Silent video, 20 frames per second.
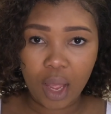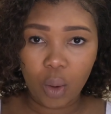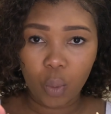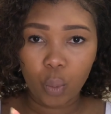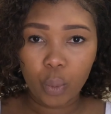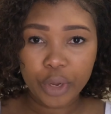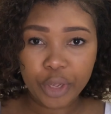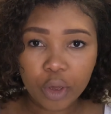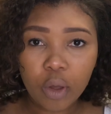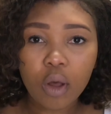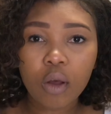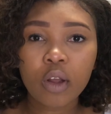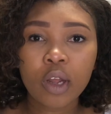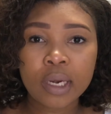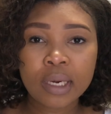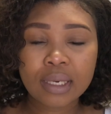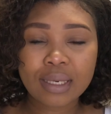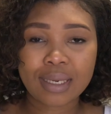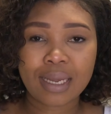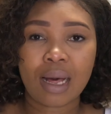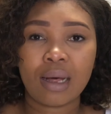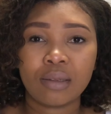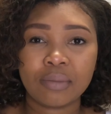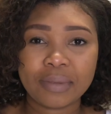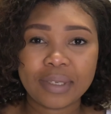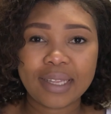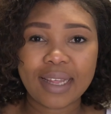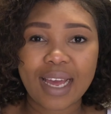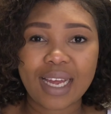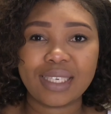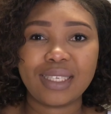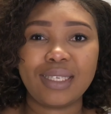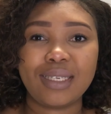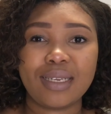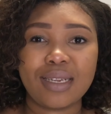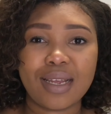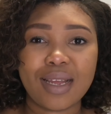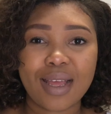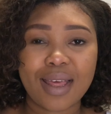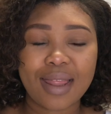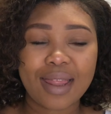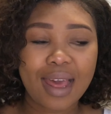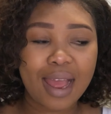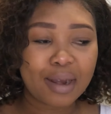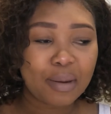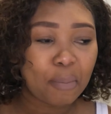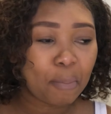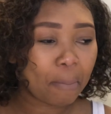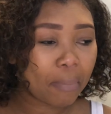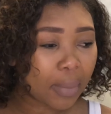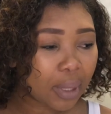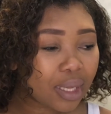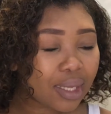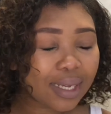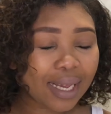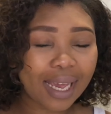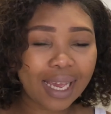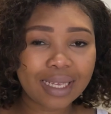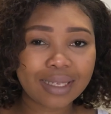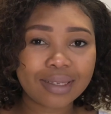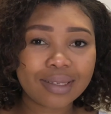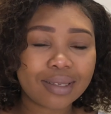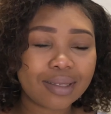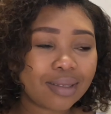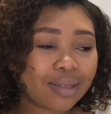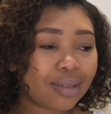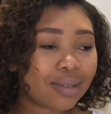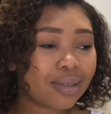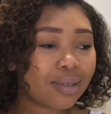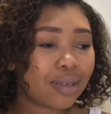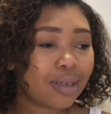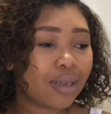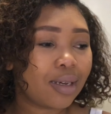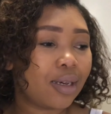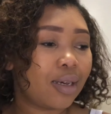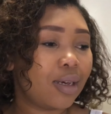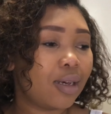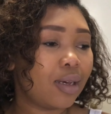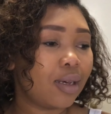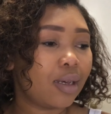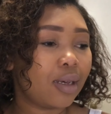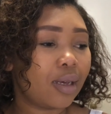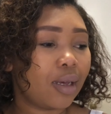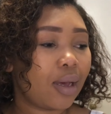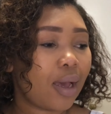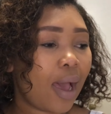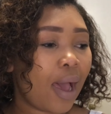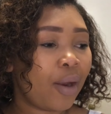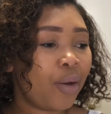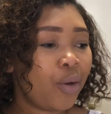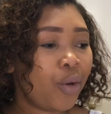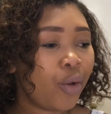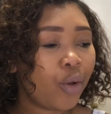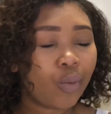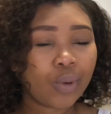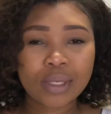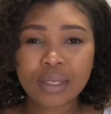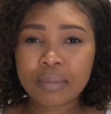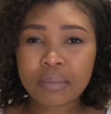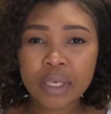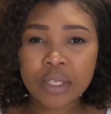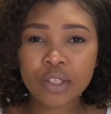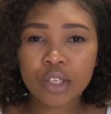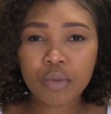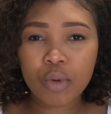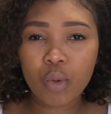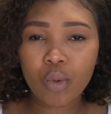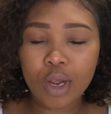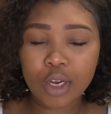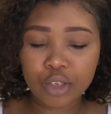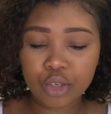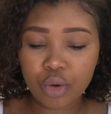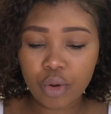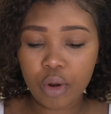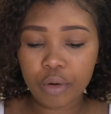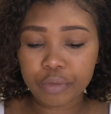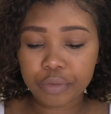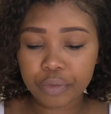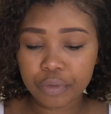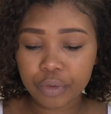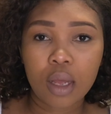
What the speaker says: Were y'all gonna tell me that milk essence, I don't know, was it meant to be washed off?